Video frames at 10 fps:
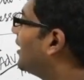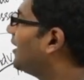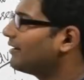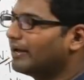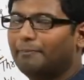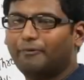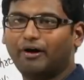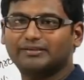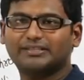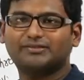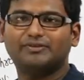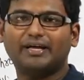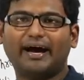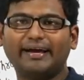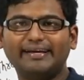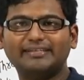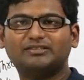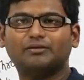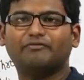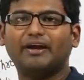that a process with the
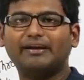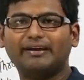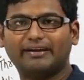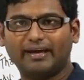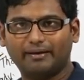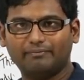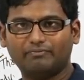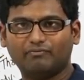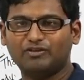highest waiting time,